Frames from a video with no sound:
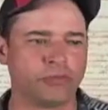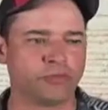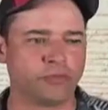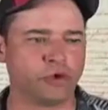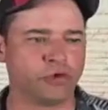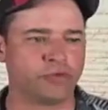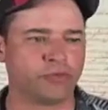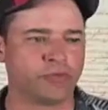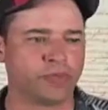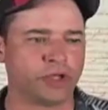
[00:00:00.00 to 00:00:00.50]

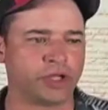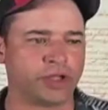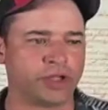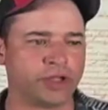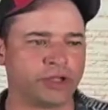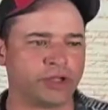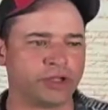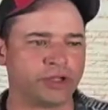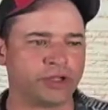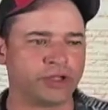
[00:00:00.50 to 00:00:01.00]
movement.
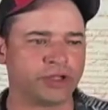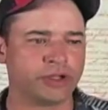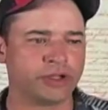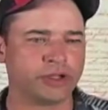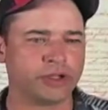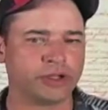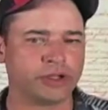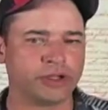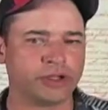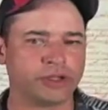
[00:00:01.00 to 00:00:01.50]

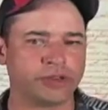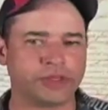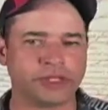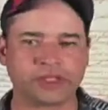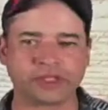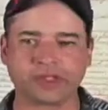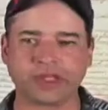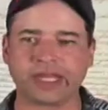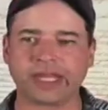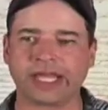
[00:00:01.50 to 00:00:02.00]

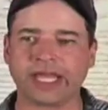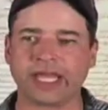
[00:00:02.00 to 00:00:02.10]
This lady